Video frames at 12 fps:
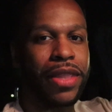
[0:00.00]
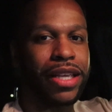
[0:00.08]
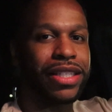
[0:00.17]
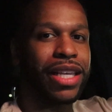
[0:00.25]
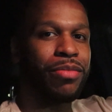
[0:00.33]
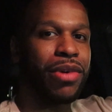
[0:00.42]

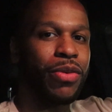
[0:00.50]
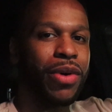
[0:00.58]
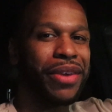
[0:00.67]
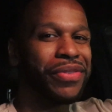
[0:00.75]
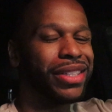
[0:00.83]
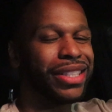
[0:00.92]
I sent my
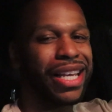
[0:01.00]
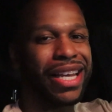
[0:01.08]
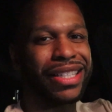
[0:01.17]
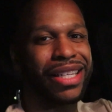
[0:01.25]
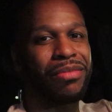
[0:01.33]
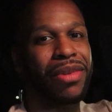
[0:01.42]
wife a
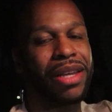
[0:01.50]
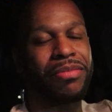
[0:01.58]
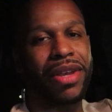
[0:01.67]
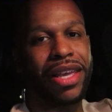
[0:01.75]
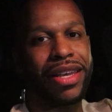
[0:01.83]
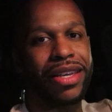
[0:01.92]
text. I'm like,
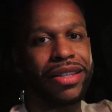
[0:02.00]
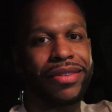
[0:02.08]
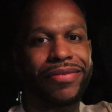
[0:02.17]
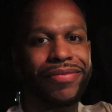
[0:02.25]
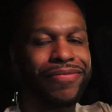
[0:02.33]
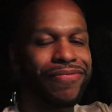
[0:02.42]

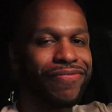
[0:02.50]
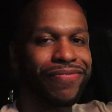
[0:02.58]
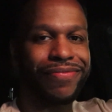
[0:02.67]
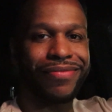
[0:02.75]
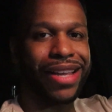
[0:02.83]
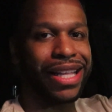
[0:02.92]
man,
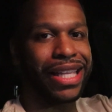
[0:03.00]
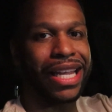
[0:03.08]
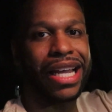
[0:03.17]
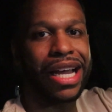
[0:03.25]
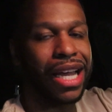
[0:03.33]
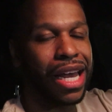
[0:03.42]
I
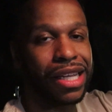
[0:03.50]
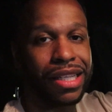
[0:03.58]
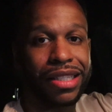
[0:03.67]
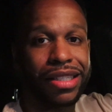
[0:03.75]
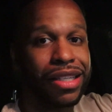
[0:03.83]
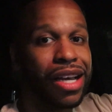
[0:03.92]
think I gotta
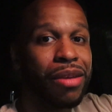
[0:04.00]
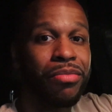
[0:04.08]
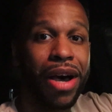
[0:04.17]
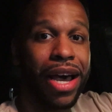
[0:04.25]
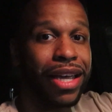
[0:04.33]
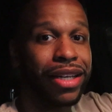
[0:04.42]
cut
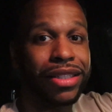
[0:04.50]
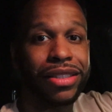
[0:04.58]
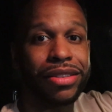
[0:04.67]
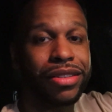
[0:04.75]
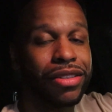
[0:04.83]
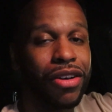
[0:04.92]
my
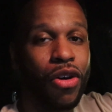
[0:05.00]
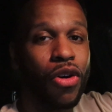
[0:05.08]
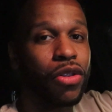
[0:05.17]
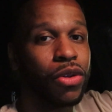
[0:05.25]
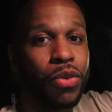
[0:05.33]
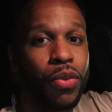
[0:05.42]
hair
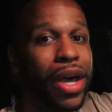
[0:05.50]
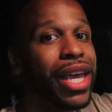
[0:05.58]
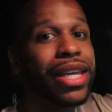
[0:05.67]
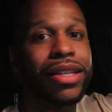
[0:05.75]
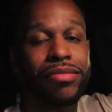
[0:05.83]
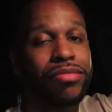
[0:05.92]
all the
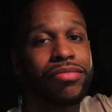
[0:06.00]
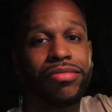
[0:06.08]
way.